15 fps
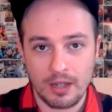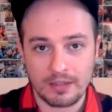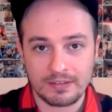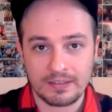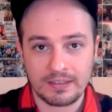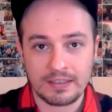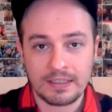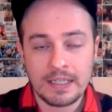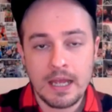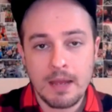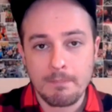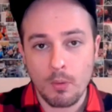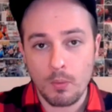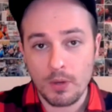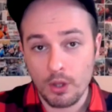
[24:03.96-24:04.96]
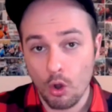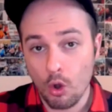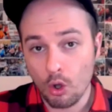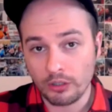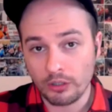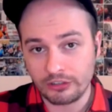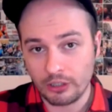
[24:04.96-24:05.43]
Party, but we
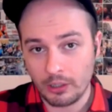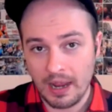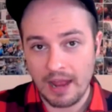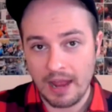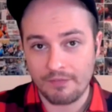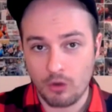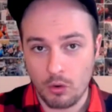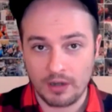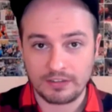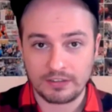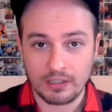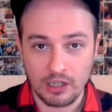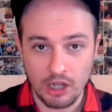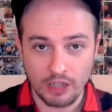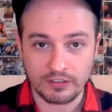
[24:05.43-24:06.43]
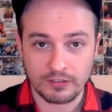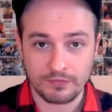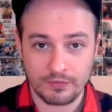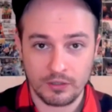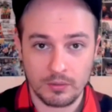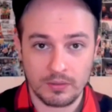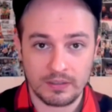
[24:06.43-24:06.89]
also have quite a lot
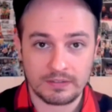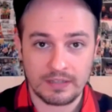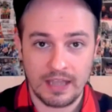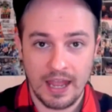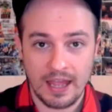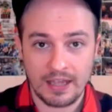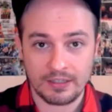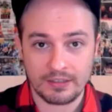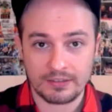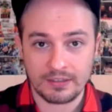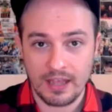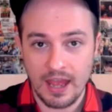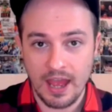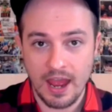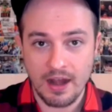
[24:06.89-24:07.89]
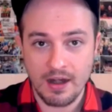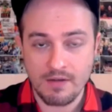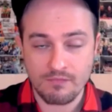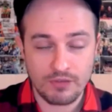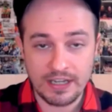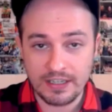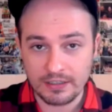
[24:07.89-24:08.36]
of viewers and
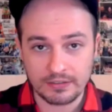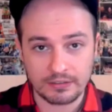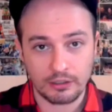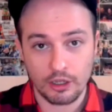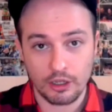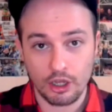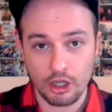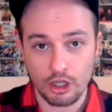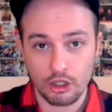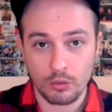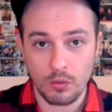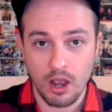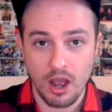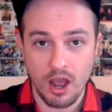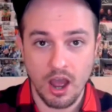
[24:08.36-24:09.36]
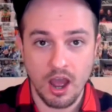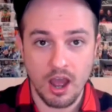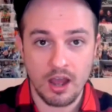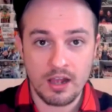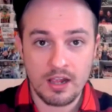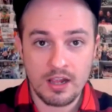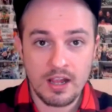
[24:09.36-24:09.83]
readers who
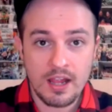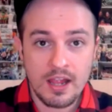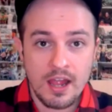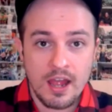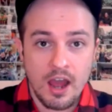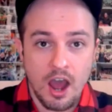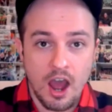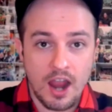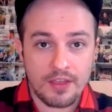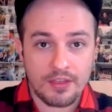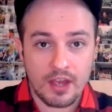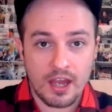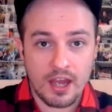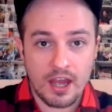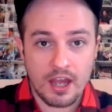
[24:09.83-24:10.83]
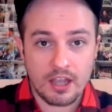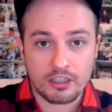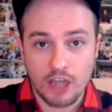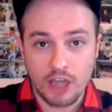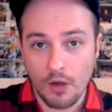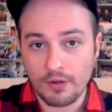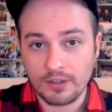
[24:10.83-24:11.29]
are
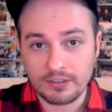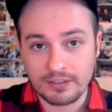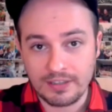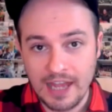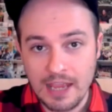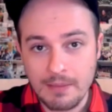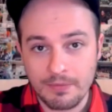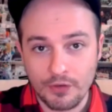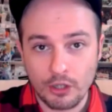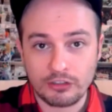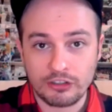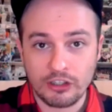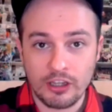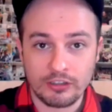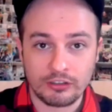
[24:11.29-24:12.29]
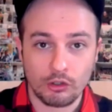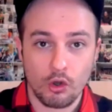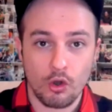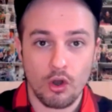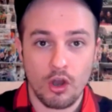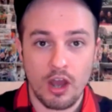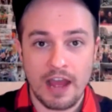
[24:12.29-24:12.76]
either current Labour voters
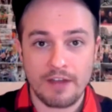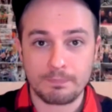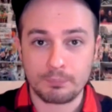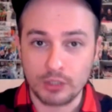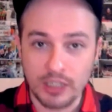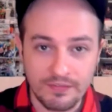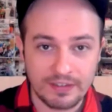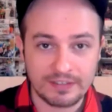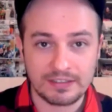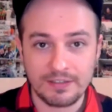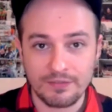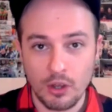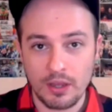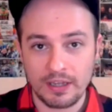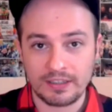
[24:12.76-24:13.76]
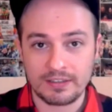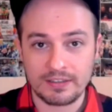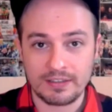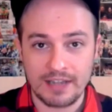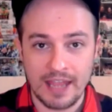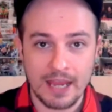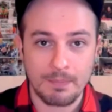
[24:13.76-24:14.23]
or have previously voted
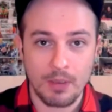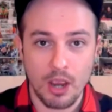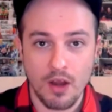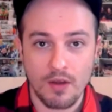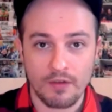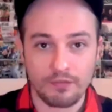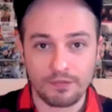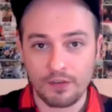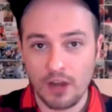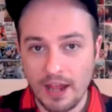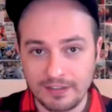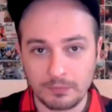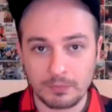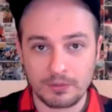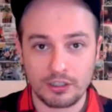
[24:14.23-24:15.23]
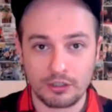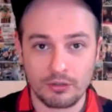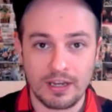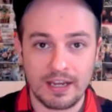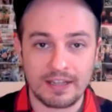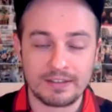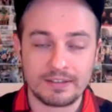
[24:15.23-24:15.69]
Labour and flirted with the
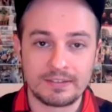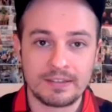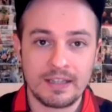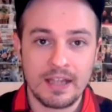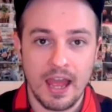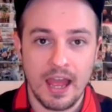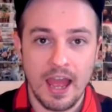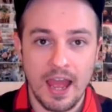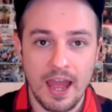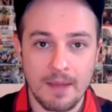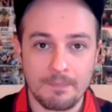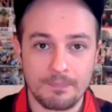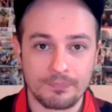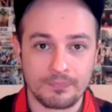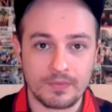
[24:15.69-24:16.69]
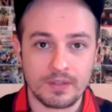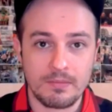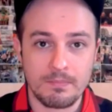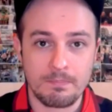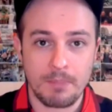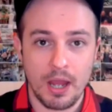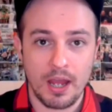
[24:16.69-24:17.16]
Greens,
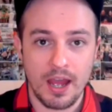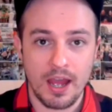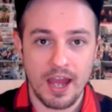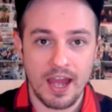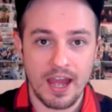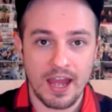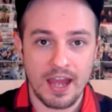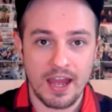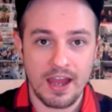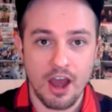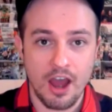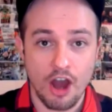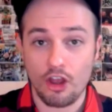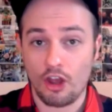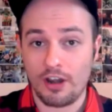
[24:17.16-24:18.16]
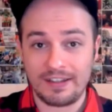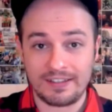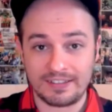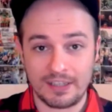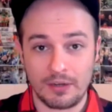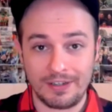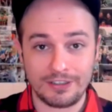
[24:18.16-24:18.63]
but are not
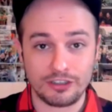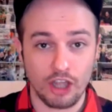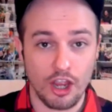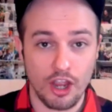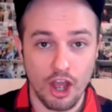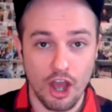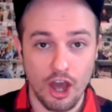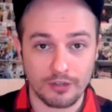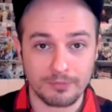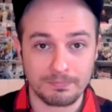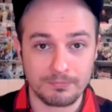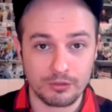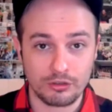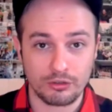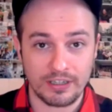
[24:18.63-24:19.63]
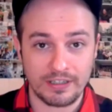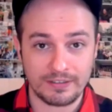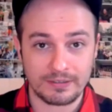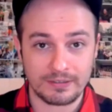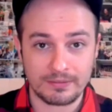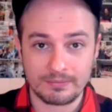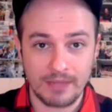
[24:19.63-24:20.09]
necessarily diehard
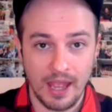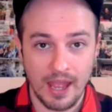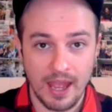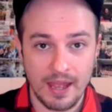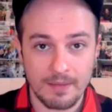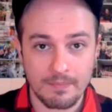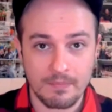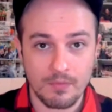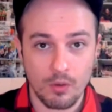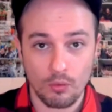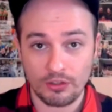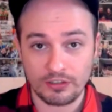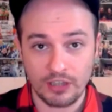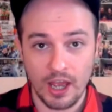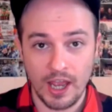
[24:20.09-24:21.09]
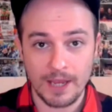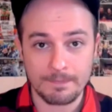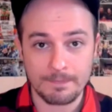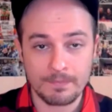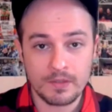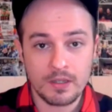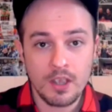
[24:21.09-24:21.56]
Greens all the
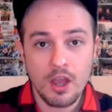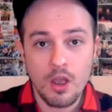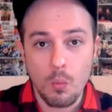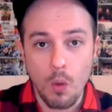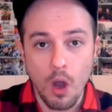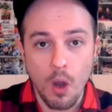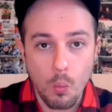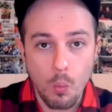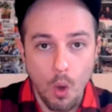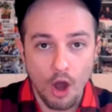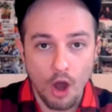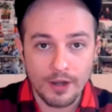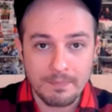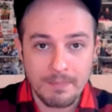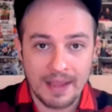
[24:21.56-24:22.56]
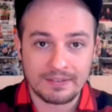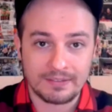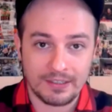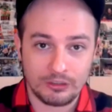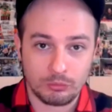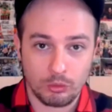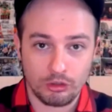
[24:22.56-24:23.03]
time. What one
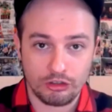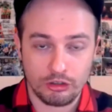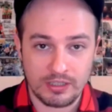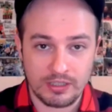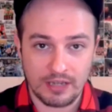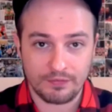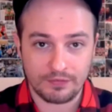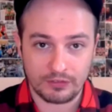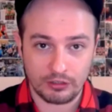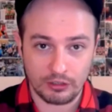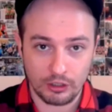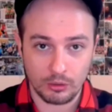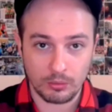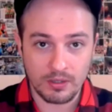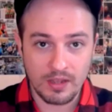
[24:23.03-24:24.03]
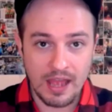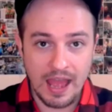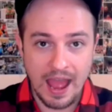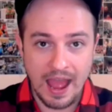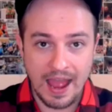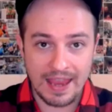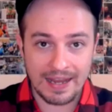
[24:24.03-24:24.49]
message would you give to
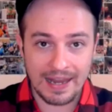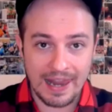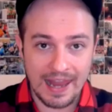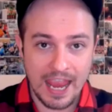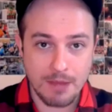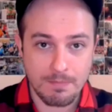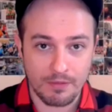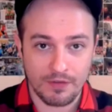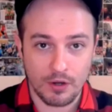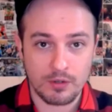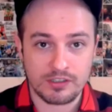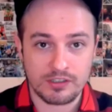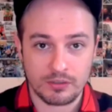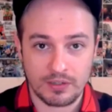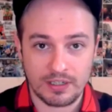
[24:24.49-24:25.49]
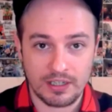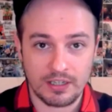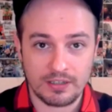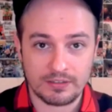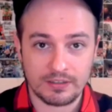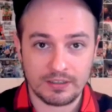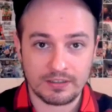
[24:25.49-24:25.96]
a Labour voter in
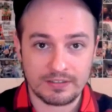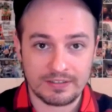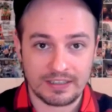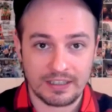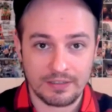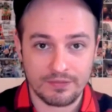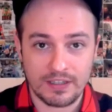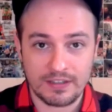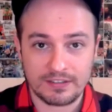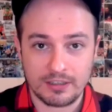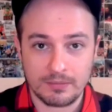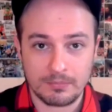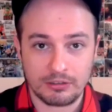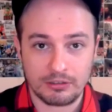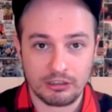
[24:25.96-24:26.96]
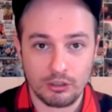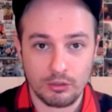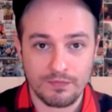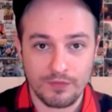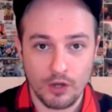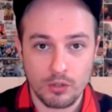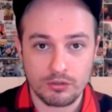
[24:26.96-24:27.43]
London to convince them
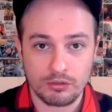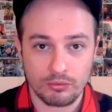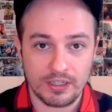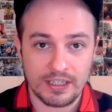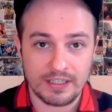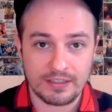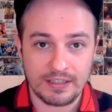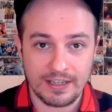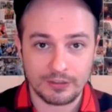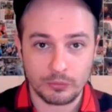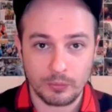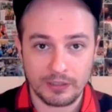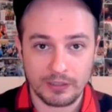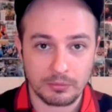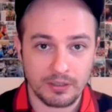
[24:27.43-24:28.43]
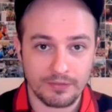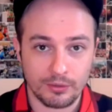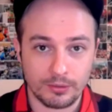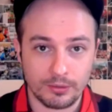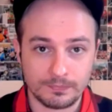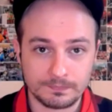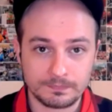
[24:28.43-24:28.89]
to vote Green in
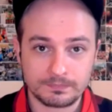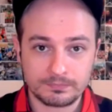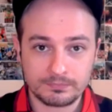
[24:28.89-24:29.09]
2024?